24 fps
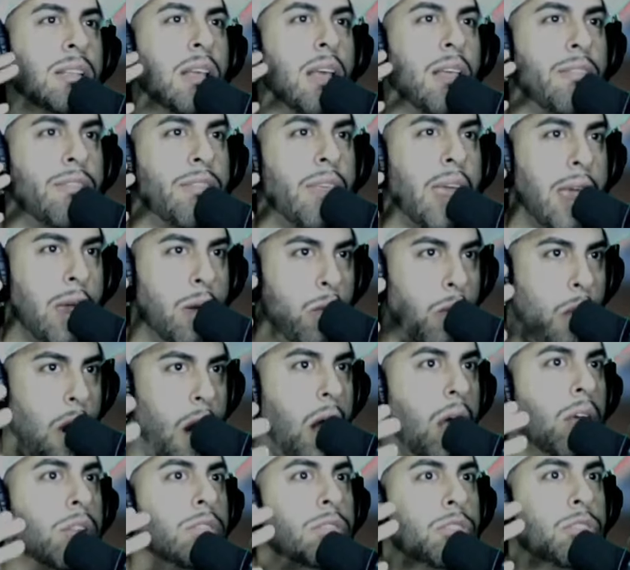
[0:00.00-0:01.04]
they
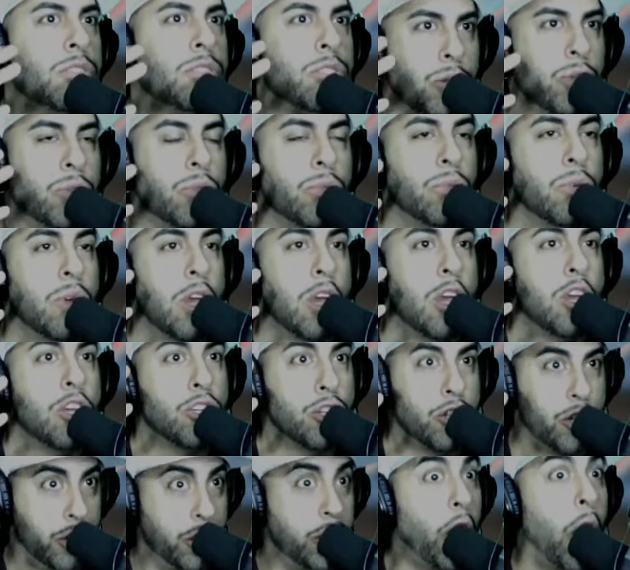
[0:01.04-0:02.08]
want to
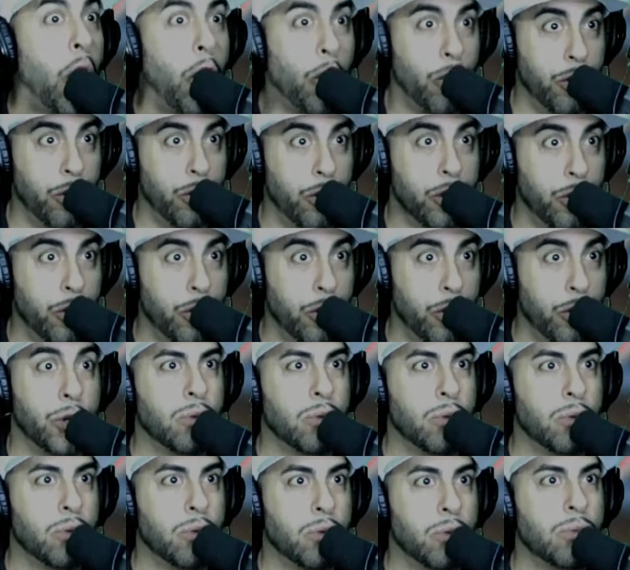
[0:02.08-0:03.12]
show you
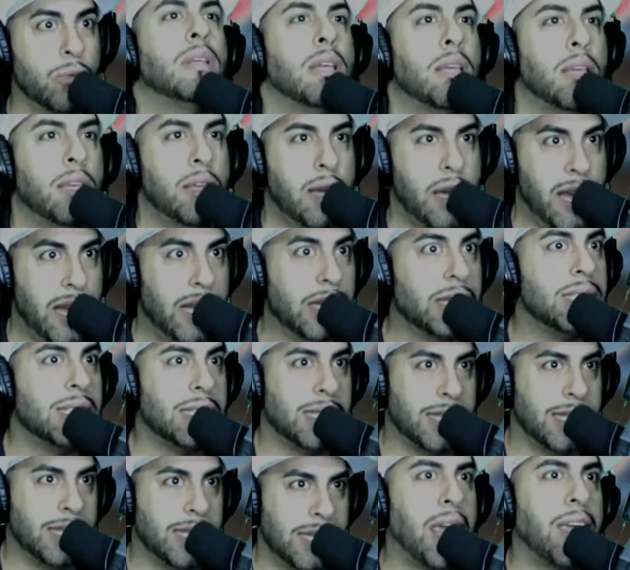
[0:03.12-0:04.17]
it's
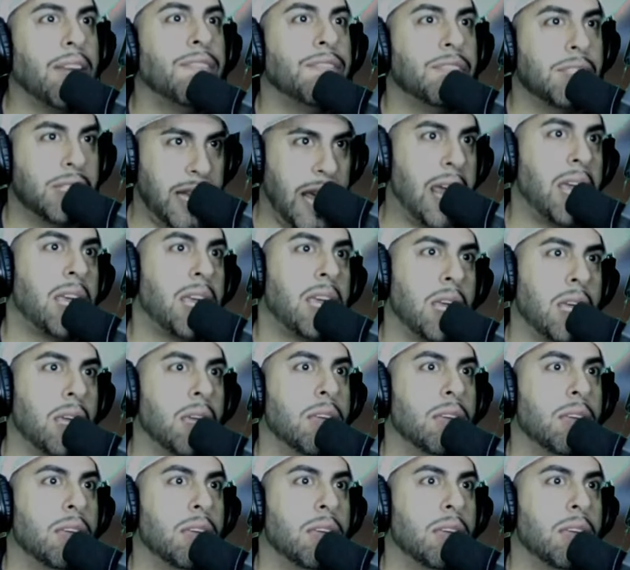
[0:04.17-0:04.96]
safe. Take it.